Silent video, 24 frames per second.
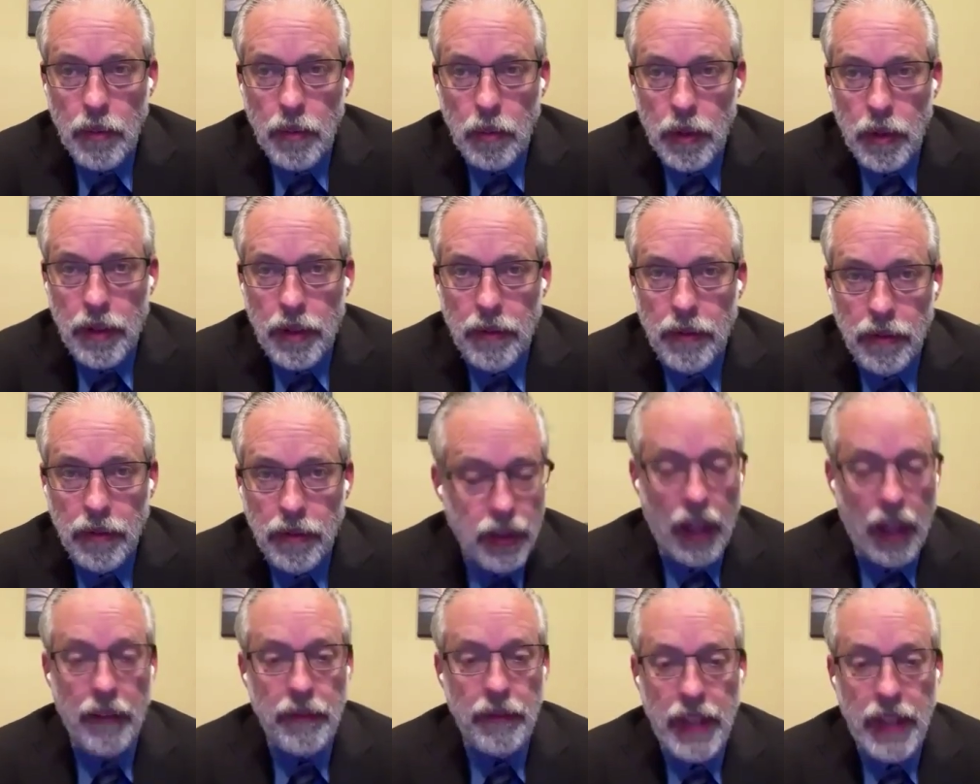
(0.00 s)
would
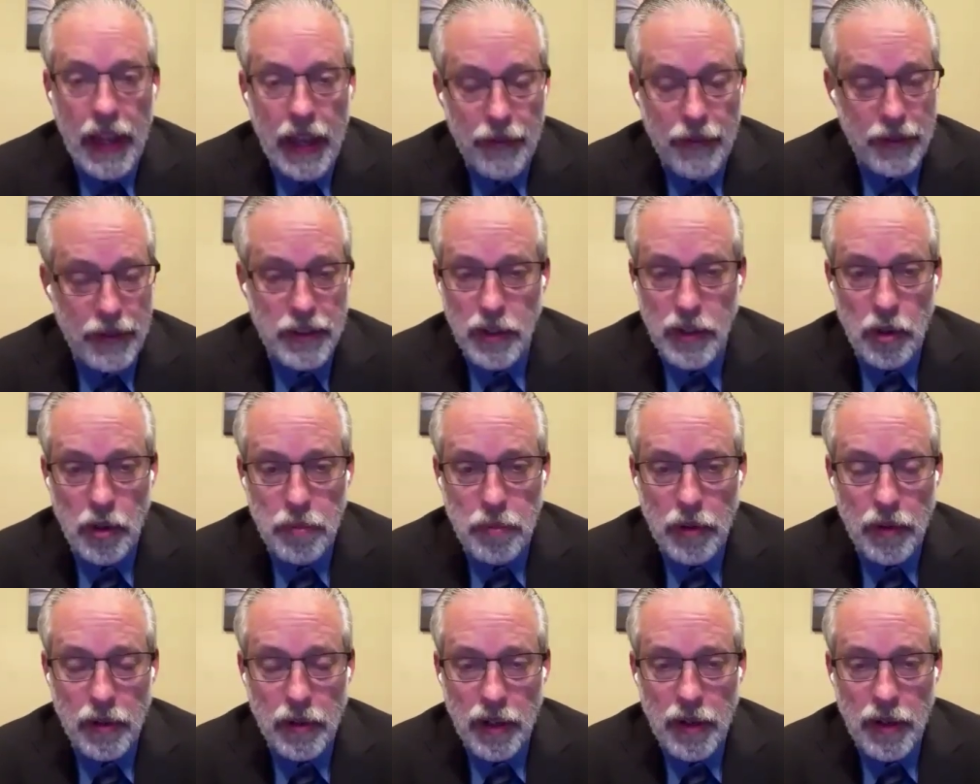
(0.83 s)
love to have a
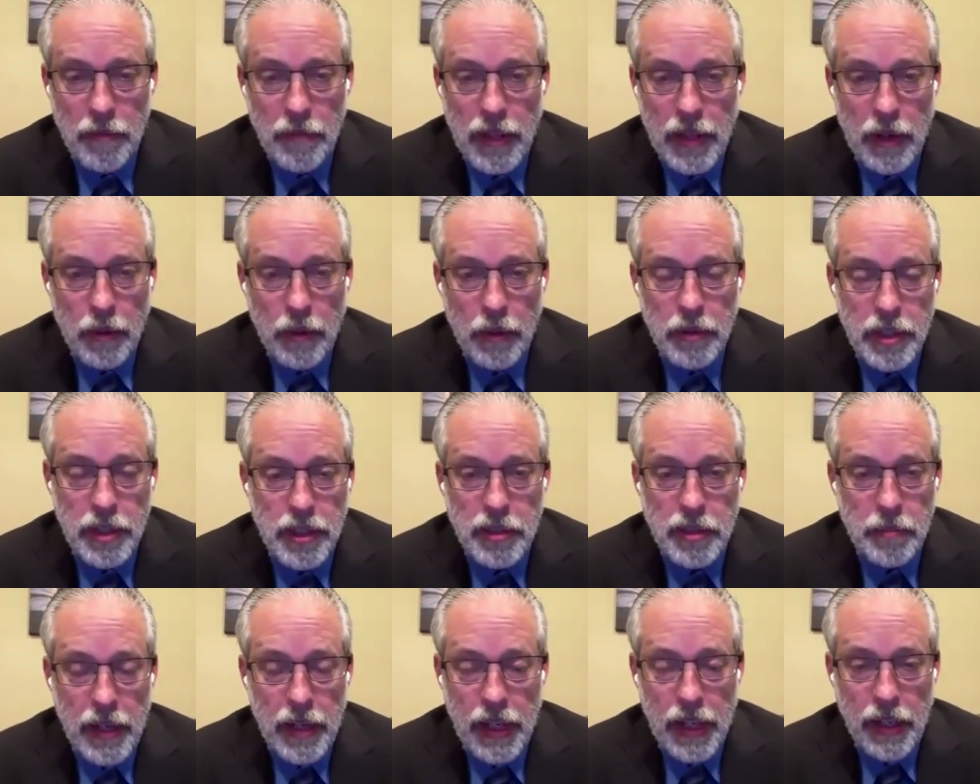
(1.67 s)
snow program that would
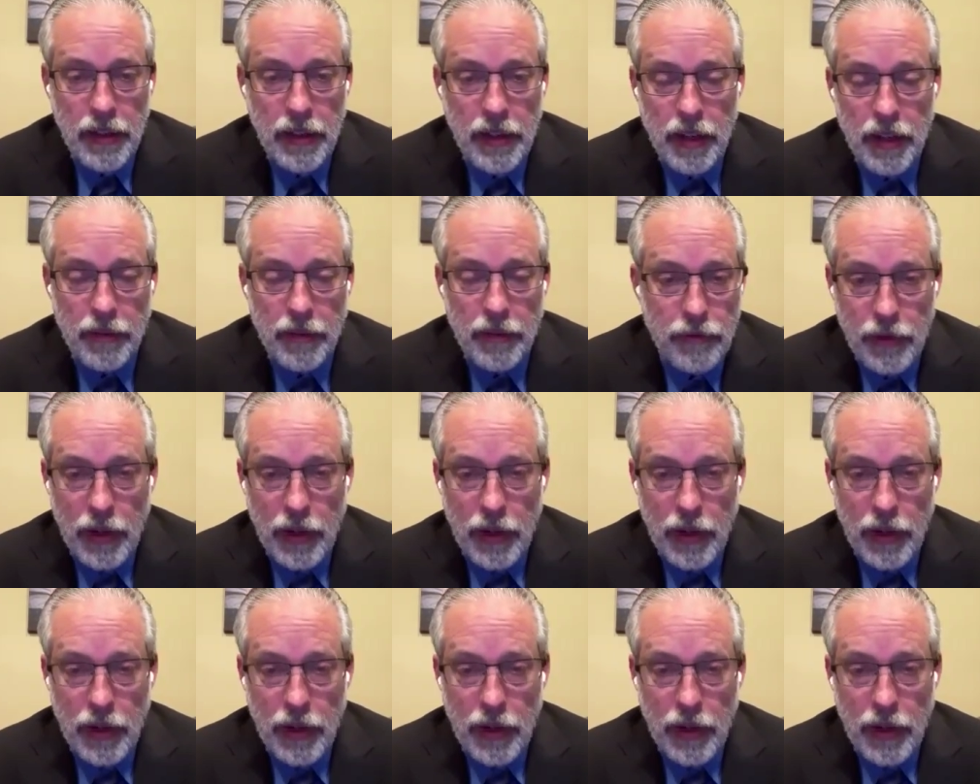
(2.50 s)
just be